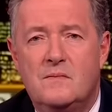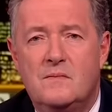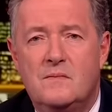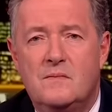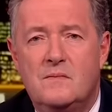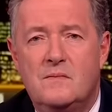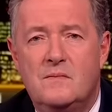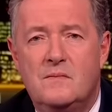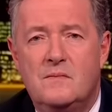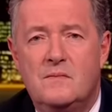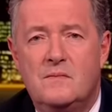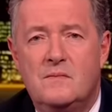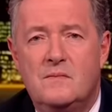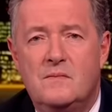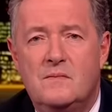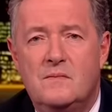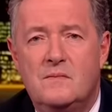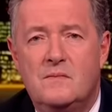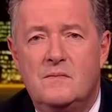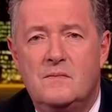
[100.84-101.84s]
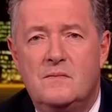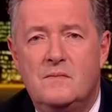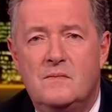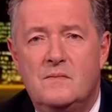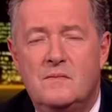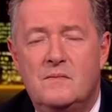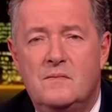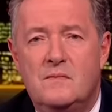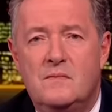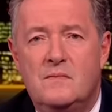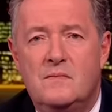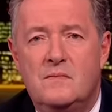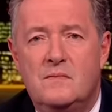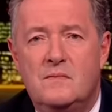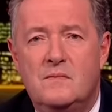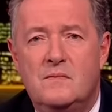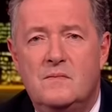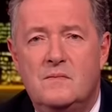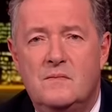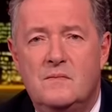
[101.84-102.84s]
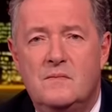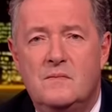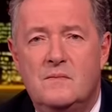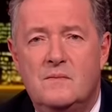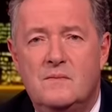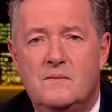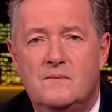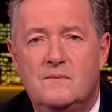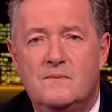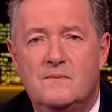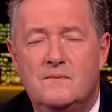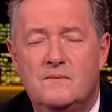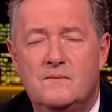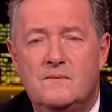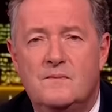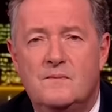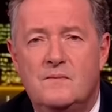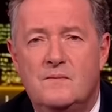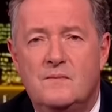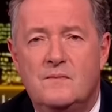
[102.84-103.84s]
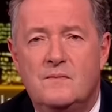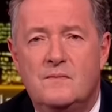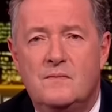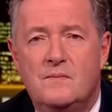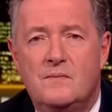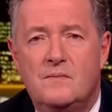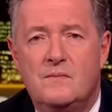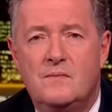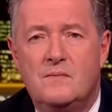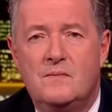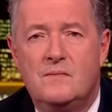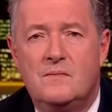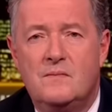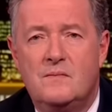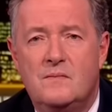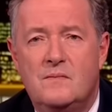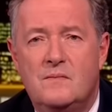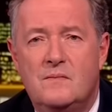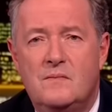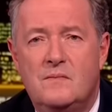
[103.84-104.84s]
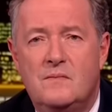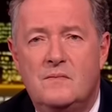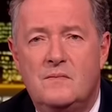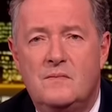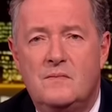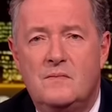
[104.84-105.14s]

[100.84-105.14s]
This person isn't speaking.